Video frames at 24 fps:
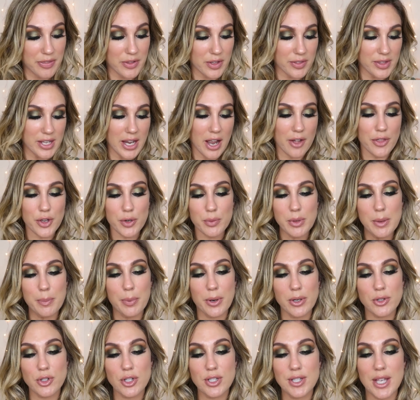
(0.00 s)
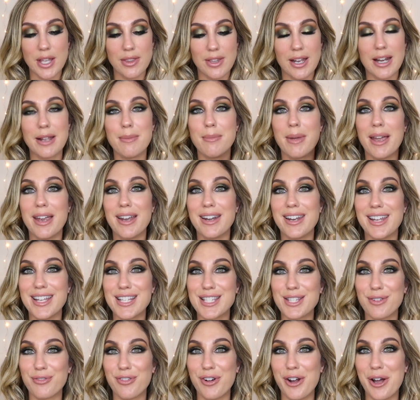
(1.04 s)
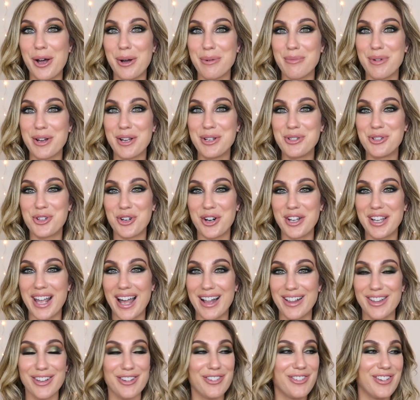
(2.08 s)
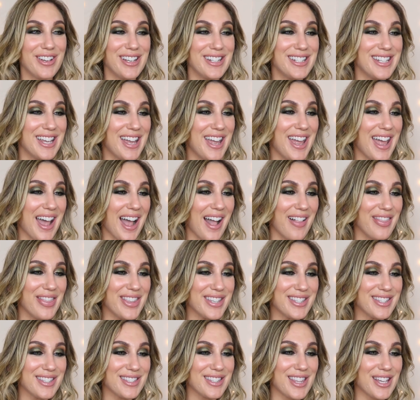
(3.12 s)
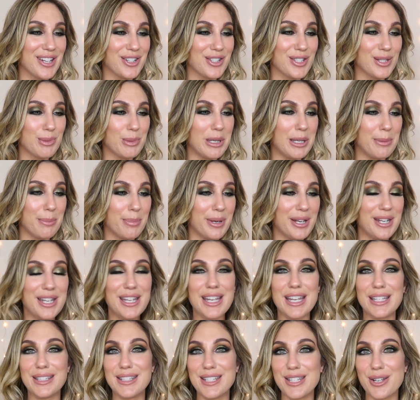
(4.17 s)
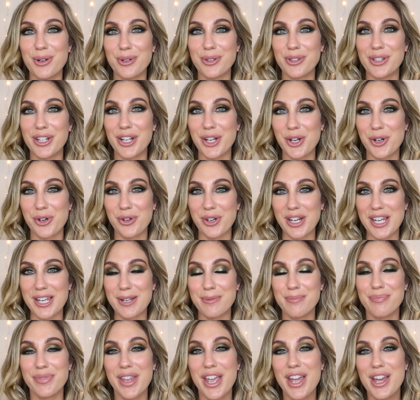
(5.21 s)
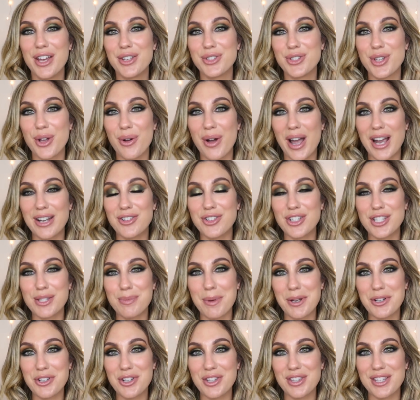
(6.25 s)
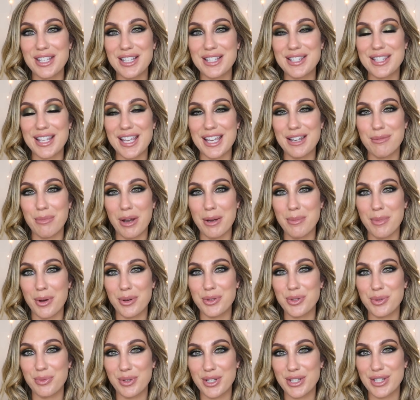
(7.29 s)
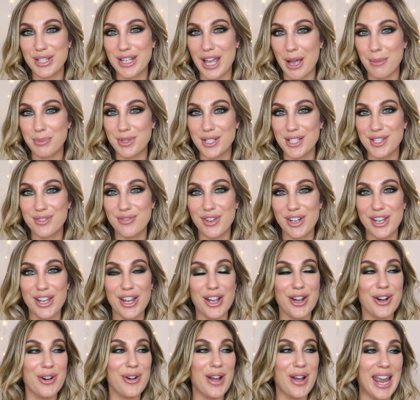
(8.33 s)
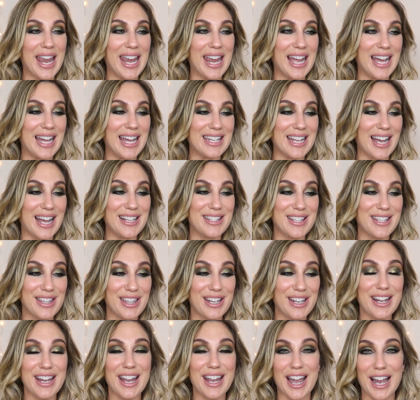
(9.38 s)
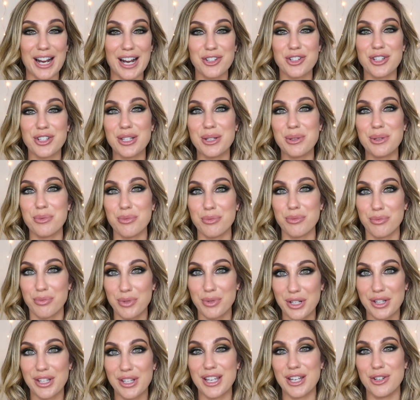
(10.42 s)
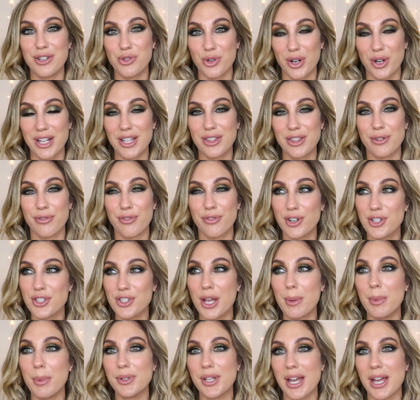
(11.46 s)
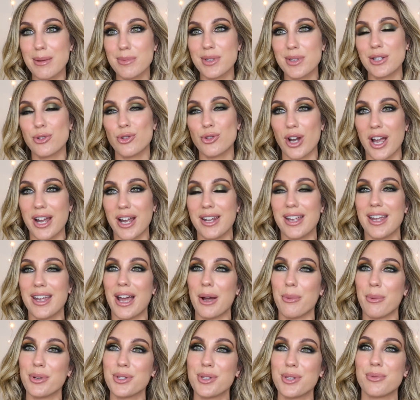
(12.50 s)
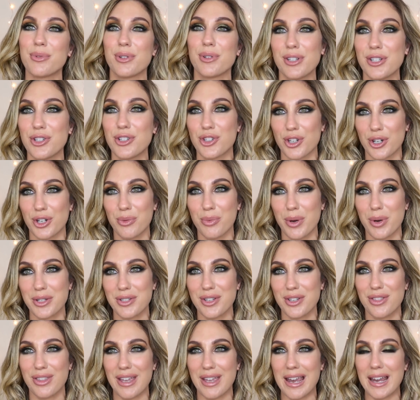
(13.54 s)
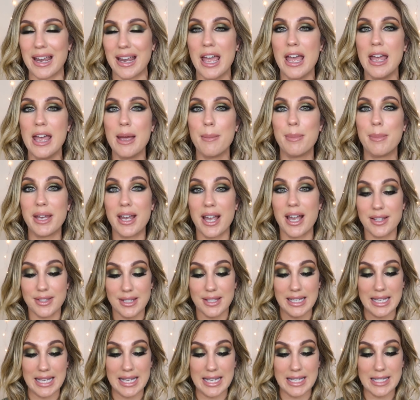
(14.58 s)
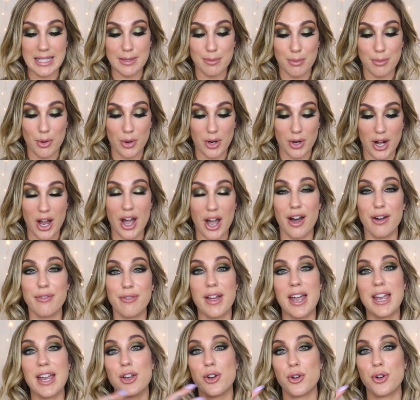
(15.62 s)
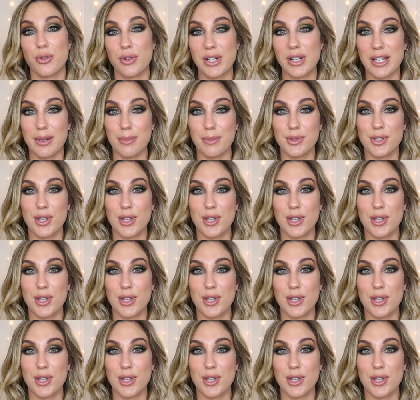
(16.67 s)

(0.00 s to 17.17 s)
And then the other repurchase that I made is from Drunk Elephant, and this is their Sweet Pity deodorant cream. So I just mentioned this in my most recent empties video, and I said that I actually really enjoyed it. The first couple times I tried it, I wasn't really sure what to think because it is more of a cream.